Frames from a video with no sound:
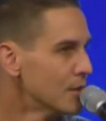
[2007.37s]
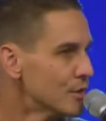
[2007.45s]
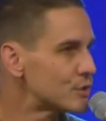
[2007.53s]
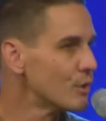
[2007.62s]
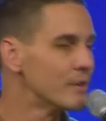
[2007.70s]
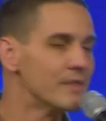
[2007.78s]

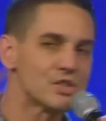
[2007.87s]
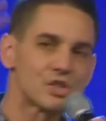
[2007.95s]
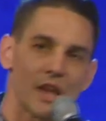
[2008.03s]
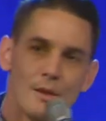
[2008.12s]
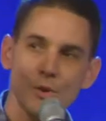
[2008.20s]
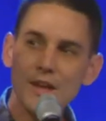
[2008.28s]
So in the
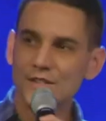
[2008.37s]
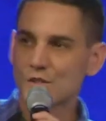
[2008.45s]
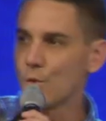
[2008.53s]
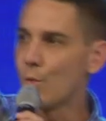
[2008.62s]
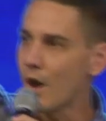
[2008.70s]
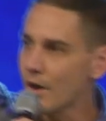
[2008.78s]
same way as
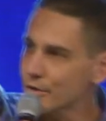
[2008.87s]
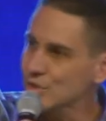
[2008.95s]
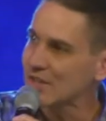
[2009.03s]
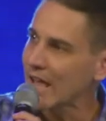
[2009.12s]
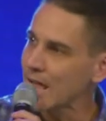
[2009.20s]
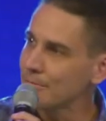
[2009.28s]
the
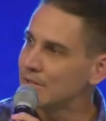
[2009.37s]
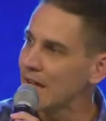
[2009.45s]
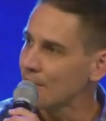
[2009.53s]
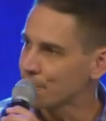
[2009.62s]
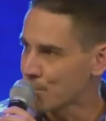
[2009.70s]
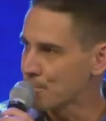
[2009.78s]
waters came
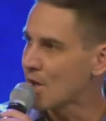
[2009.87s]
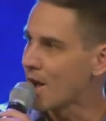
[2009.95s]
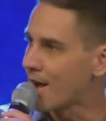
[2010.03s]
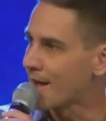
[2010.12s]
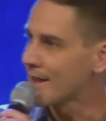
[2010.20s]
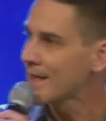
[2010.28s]
down from
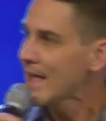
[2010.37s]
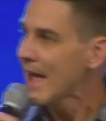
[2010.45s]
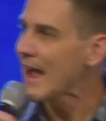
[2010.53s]
God